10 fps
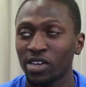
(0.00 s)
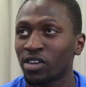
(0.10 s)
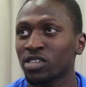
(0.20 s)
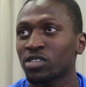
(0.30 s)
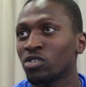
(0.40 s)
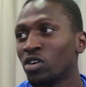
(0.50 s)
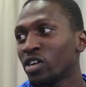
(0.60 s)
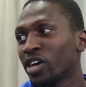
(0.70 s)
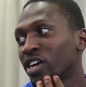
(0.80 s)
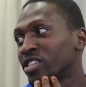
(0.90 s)
Like, I've got
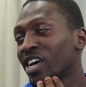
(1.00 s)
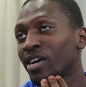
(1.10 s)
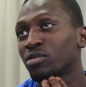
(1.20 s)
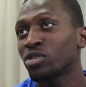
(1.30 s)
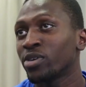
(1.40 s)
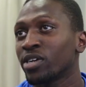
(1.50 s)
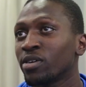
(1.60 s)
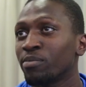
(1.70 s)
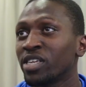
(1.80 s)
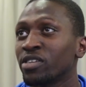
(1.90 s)
to like adapt to it
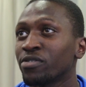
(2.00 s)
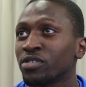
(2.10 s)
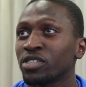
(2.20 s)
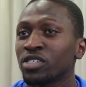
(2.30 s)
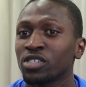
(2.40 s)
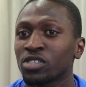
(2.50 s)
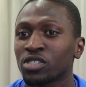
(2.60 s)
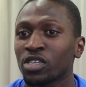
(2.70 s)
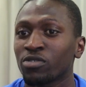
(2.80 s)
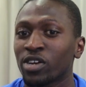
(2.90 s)
and make different
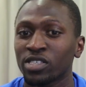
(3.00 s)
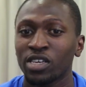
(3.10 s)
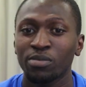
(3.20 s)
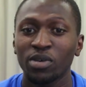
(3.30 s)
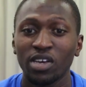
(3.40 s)
decisions at the right time.